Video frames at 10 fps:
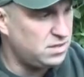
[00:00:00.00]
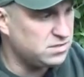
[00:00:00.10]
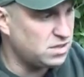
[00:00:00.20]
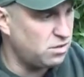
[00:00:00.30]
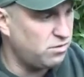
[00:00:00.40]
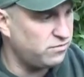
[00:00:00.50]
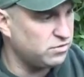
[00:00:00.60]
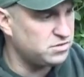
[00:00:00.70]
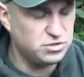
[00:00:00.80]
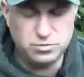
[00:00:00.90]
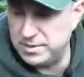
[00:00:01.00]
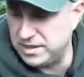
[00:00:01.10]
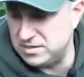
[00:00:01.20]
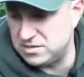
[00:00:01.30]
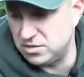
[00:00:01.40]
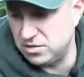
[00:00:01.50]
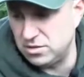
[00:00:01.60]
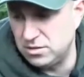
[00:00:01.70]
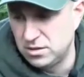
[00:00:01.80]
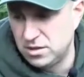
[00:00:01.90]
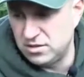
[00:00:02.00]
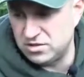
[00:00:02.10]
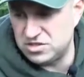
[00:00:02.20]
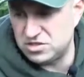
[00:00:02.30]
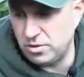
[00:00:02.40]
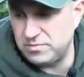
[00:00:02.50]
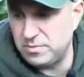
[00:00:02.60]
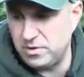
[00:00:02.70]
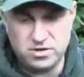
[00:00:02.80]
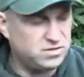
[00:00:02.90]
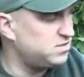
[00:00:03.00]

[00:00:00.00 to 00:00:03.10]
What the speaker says: So I've got 2 beads that are stopped by a